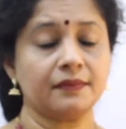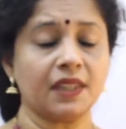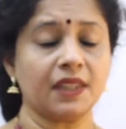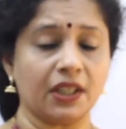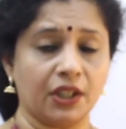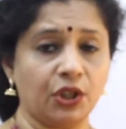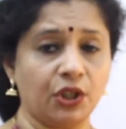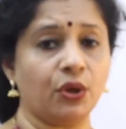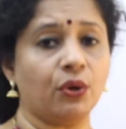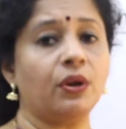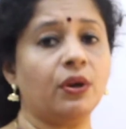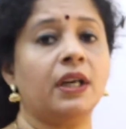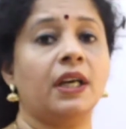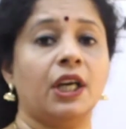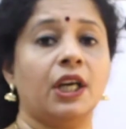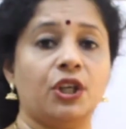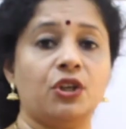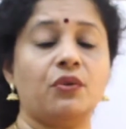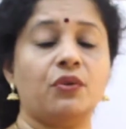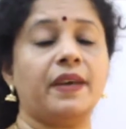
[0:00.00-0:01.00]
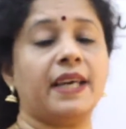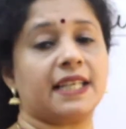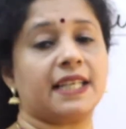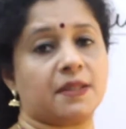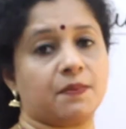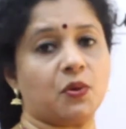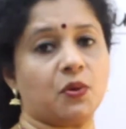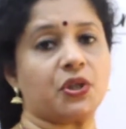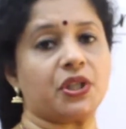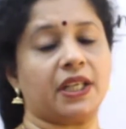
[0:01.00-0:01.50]
You know, UV
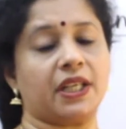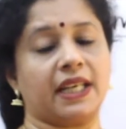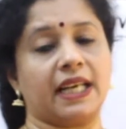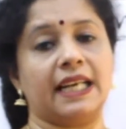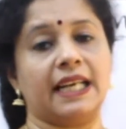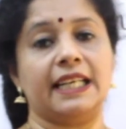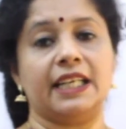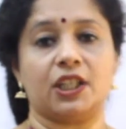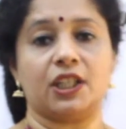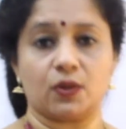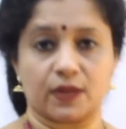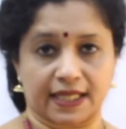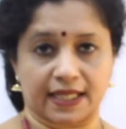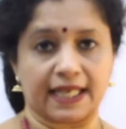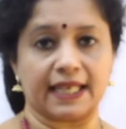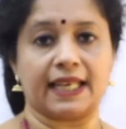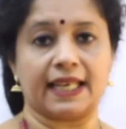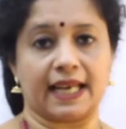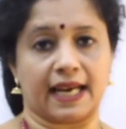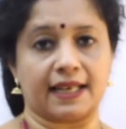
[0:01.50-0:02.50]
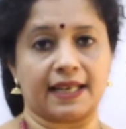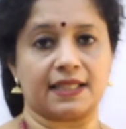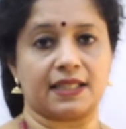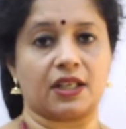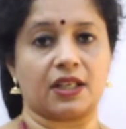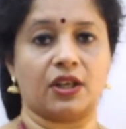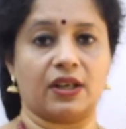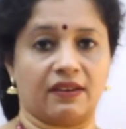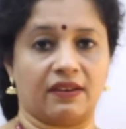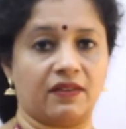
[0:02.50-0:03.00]
exposure can lead to skin cancer.
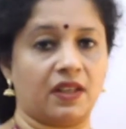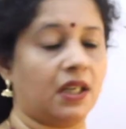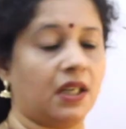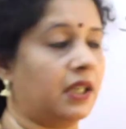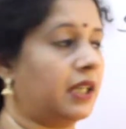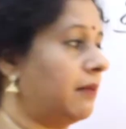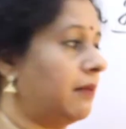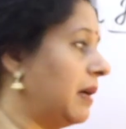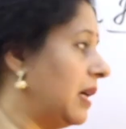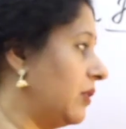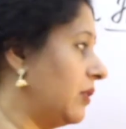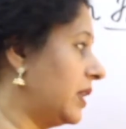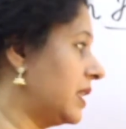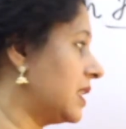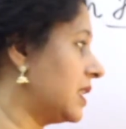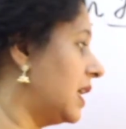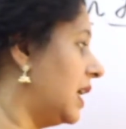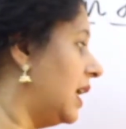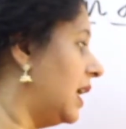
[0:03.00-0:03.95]
You have learned about it.